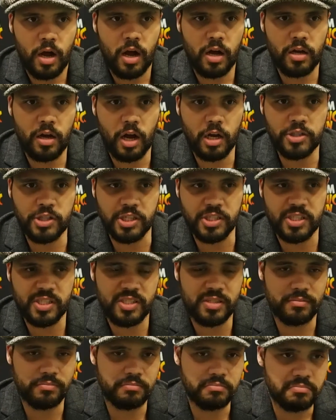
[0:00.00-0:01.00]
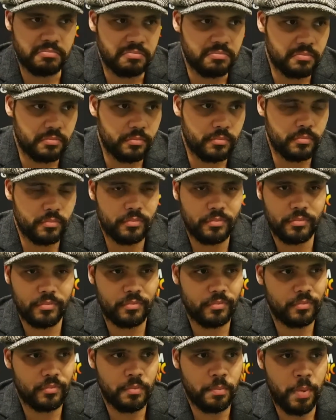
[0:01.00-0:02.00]
are just
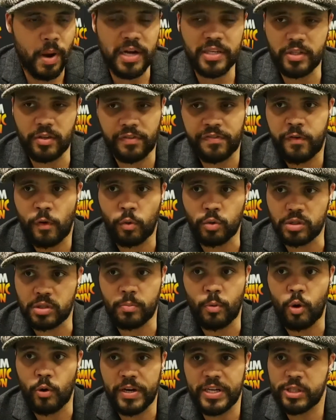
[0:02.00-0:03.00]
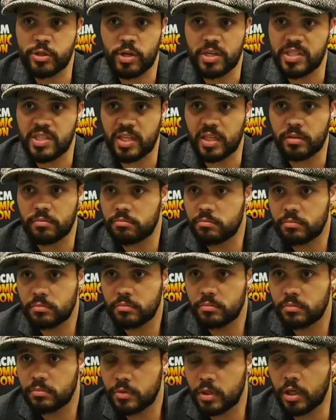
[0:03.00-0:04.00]
by default more interesting,
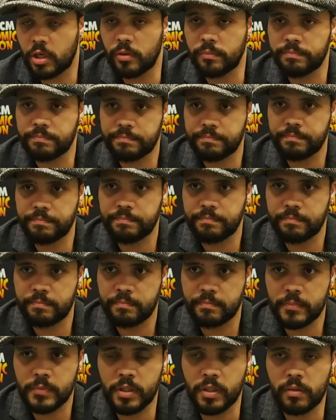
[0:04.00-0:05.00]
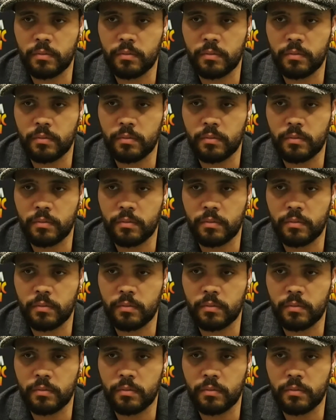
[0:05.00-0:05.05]
you know. Yeah.